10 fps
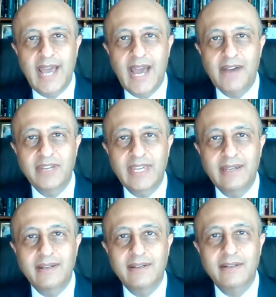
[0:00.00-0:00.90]

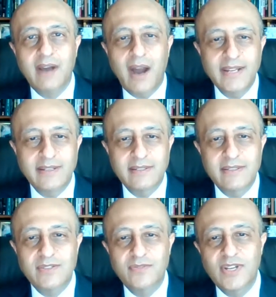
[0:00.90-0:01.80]
having
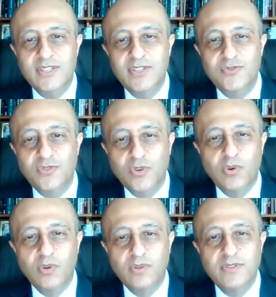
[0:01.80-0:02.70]
guidance versus
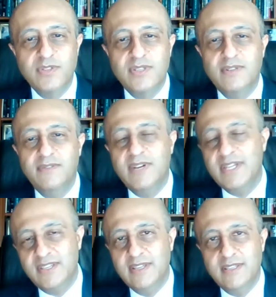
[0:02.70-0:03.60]
rules
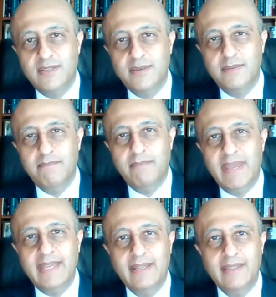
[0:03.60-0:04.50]
versus
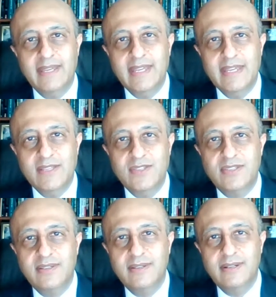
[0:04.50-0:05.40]
making
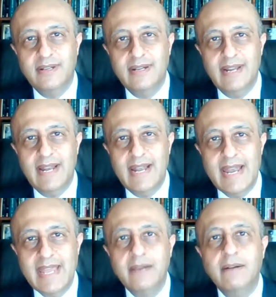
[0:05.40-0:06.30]
these
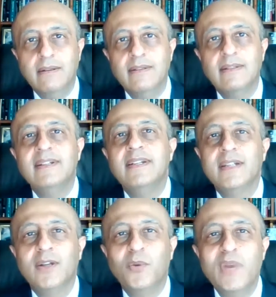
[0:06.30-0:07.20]
legal?
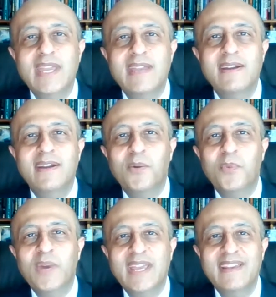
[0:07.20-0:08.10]
Can we
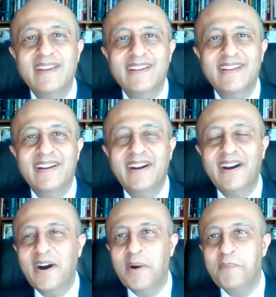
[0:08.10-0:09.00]
can we
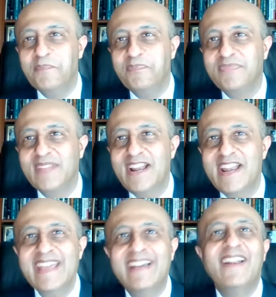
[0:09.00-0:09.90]
um,
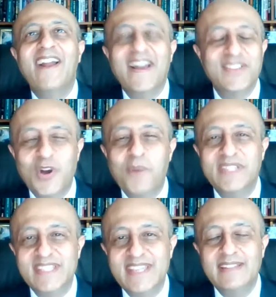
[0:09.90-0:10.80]
legalize
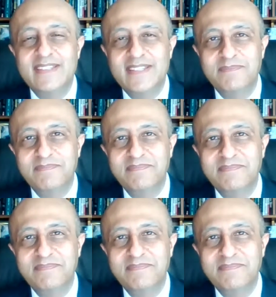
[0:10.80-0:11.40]
common sense?